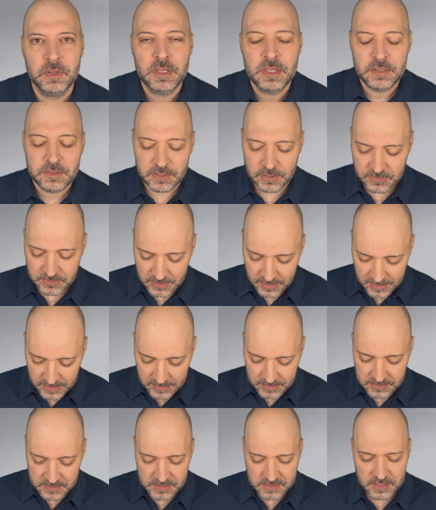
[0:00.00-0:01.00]
The
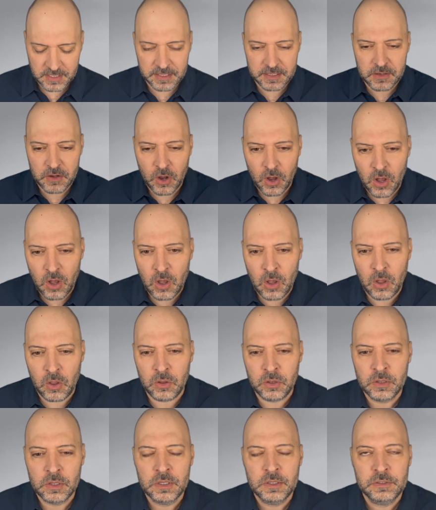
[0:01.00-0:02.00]
things that
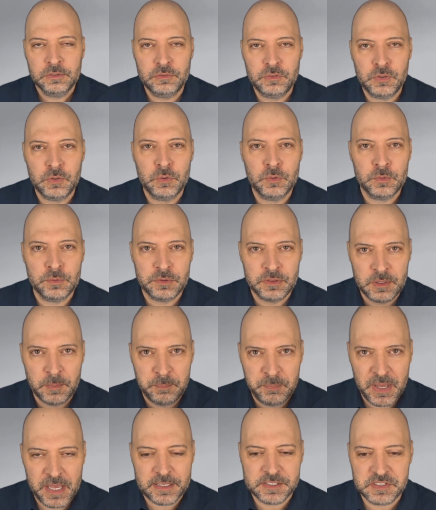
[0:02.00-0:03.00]
call to the
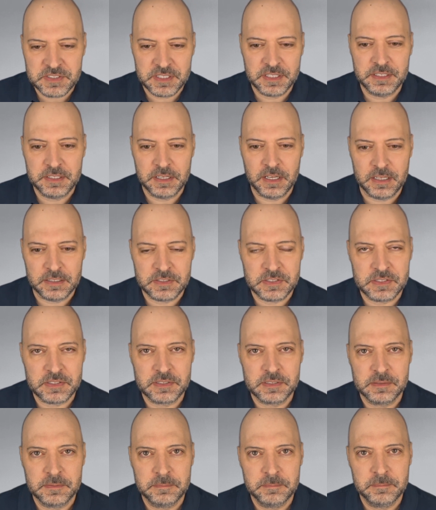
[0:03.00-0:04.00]
best in
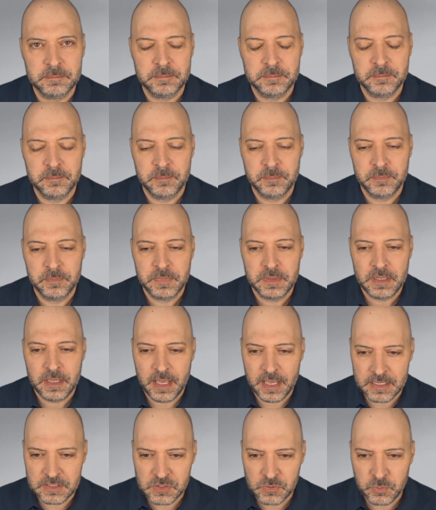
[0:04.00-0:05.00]
us
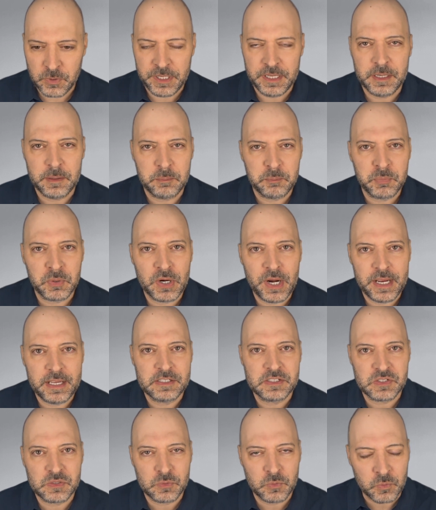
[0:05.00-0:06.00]
as we
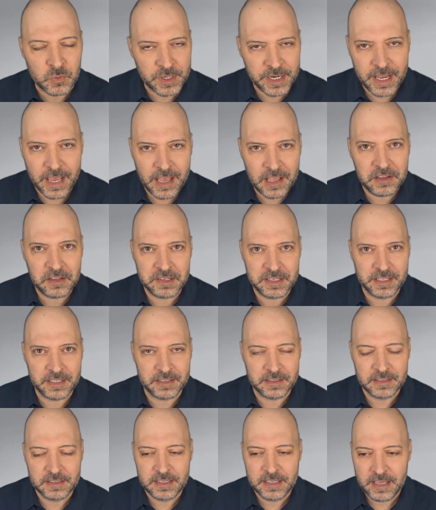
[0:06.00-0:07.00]
embrace
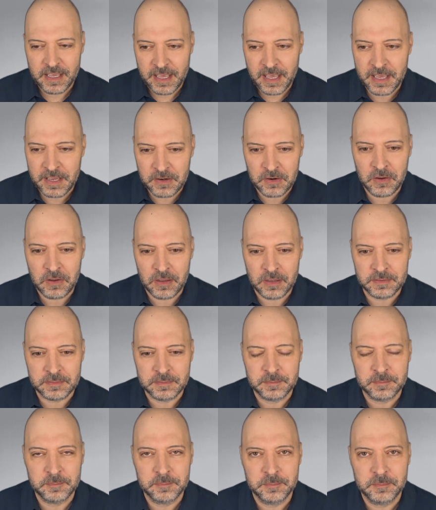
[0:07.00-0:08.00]
reality head on.
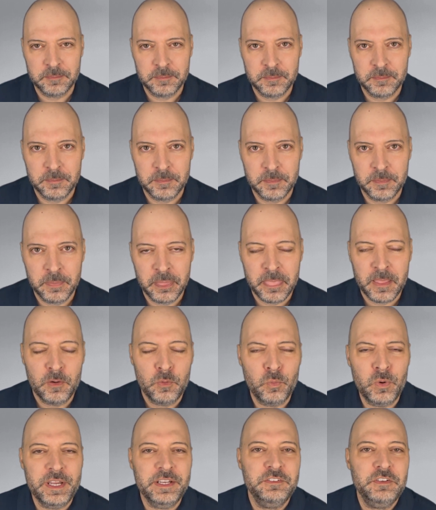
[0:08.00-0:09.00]

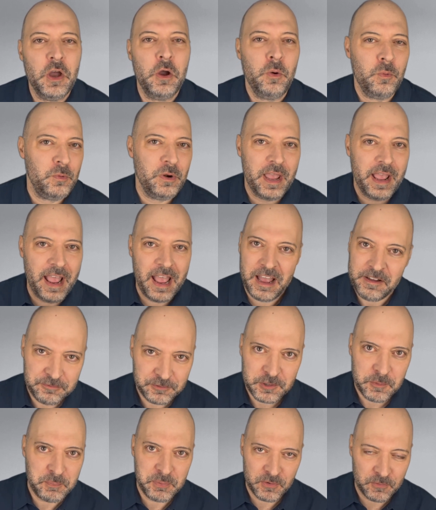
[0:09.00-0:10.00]
We don't have
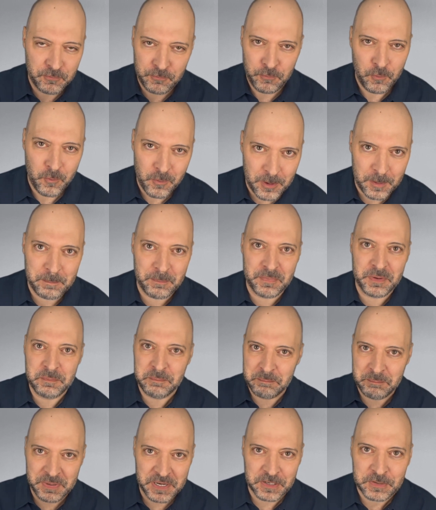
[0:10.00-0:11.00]
to perform
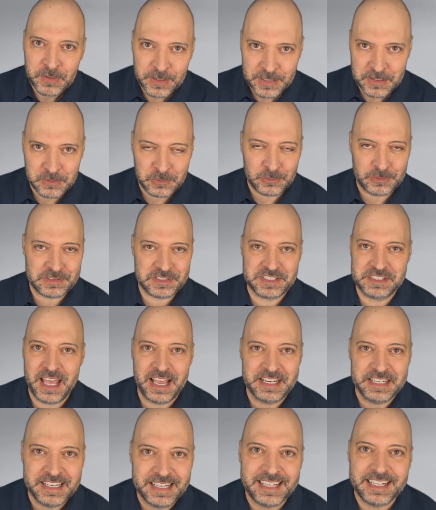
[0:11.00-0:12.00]
miracles.
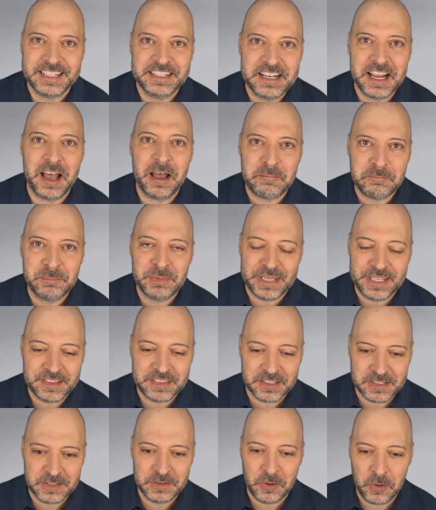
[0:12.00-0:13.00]
That need not be
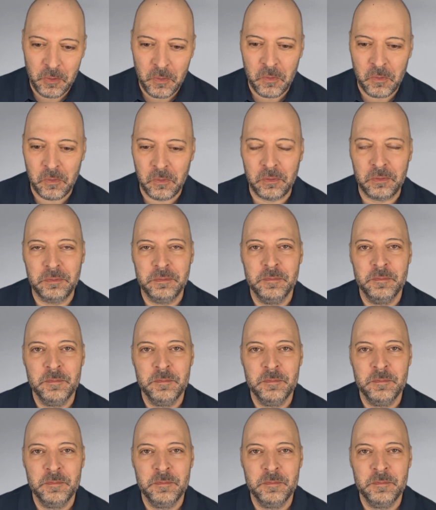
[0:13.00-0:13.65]
the goal.